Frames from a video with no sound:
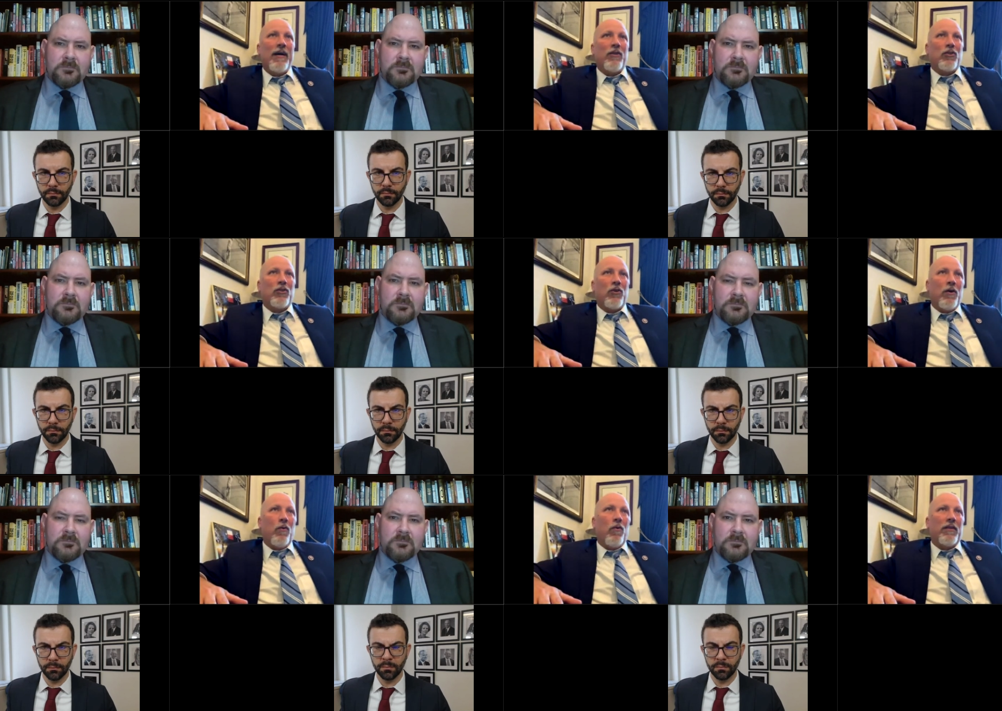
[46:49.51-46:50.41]
Speaker 1: I certainly
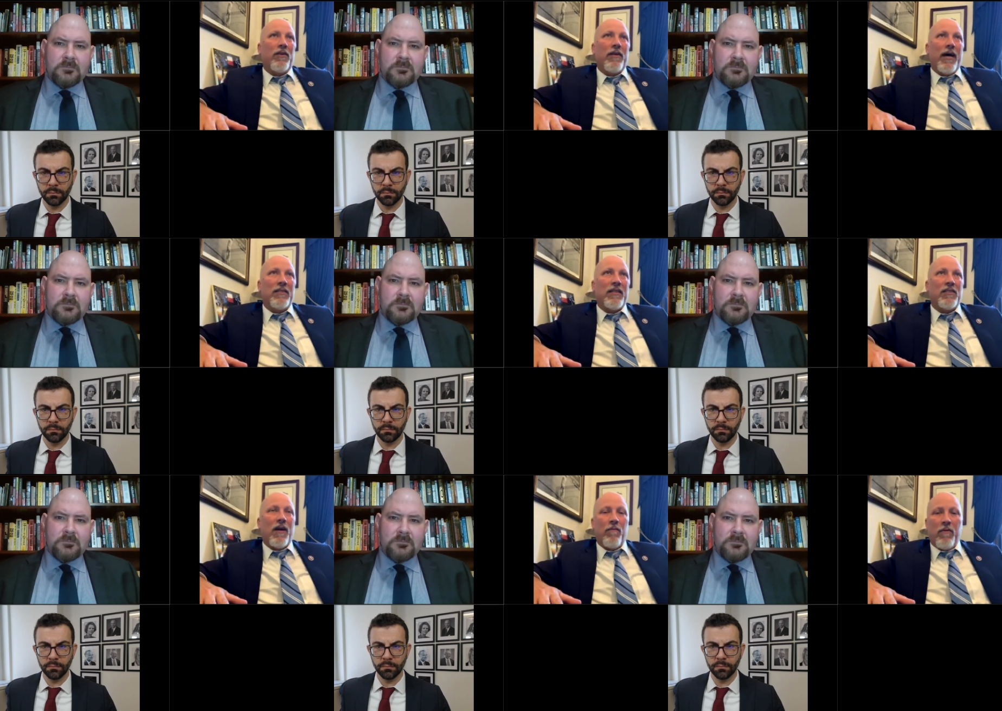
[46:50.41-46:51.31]
don't want the United
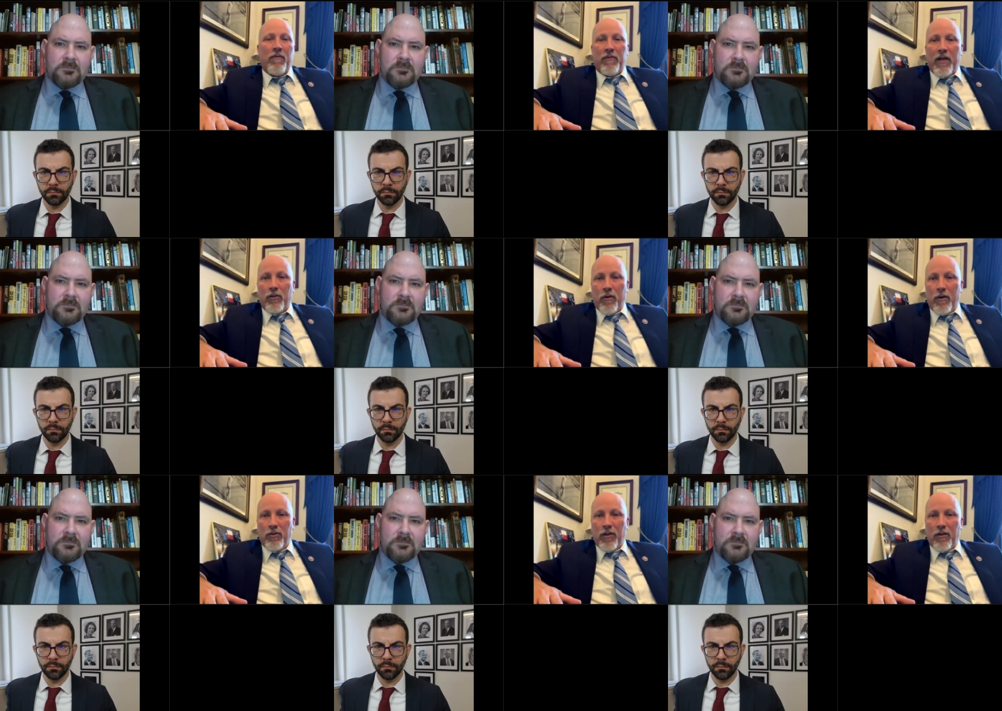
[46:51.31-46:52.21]
States government flying
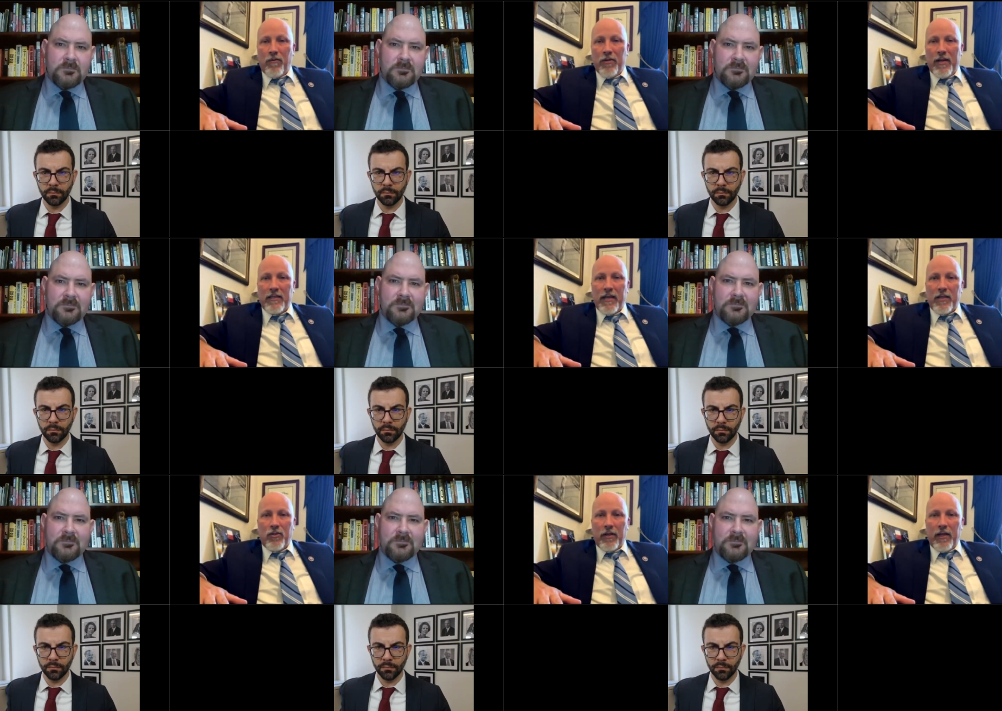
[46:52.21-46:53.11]
drones all over the United
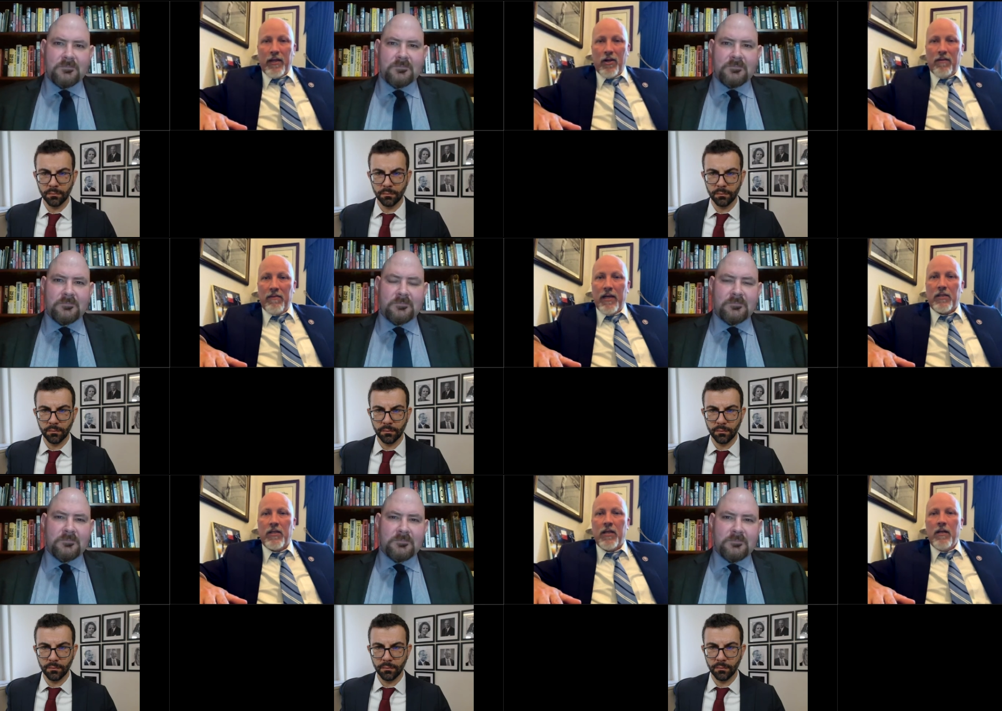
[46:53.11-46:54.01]
States looking at all of
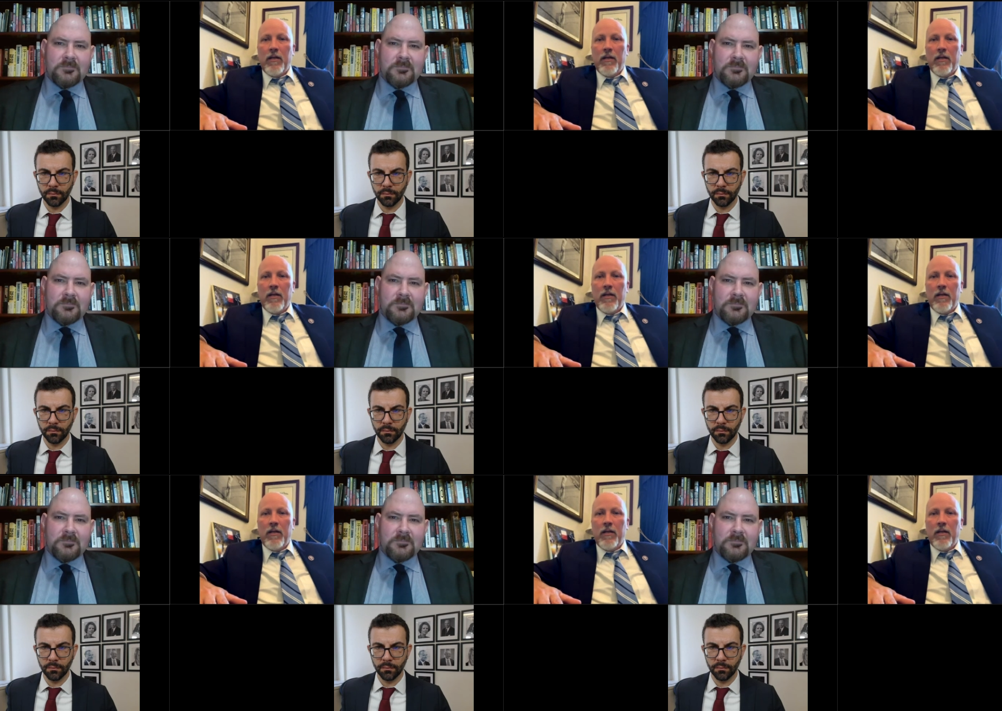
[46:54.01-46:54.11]
us.